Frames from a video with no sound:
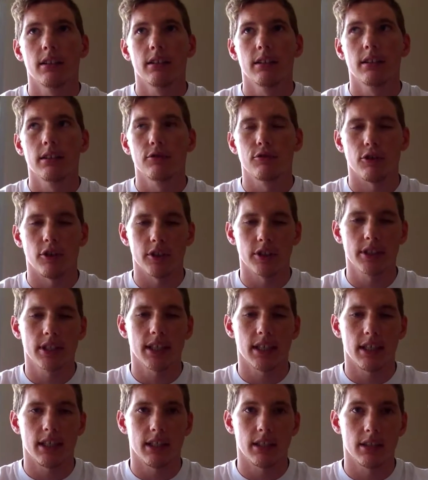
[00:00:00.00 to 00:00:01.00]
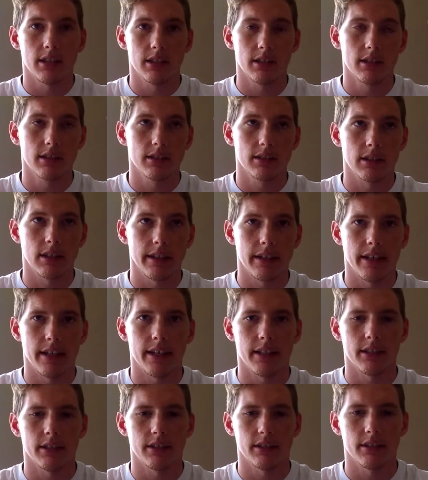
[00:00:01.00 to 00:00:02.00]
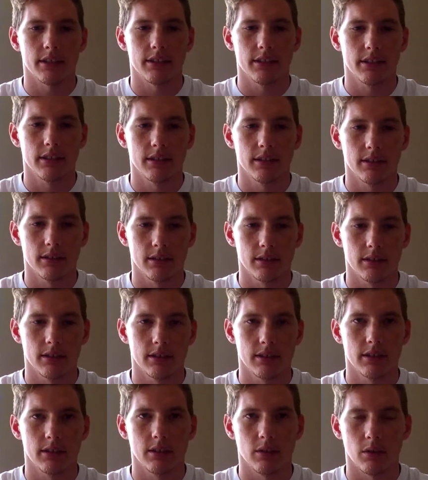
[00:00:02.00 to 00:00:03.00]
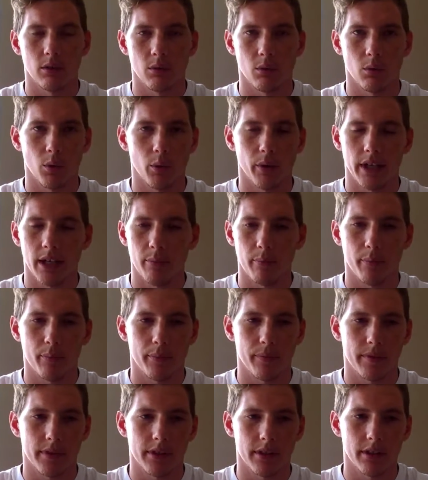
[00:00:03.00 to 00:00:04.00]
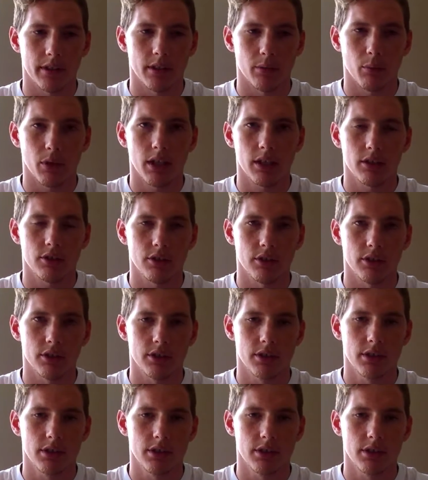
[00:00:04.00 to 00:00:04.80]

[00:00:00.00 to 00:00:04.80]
Transkei and all the way up the Wild Coast.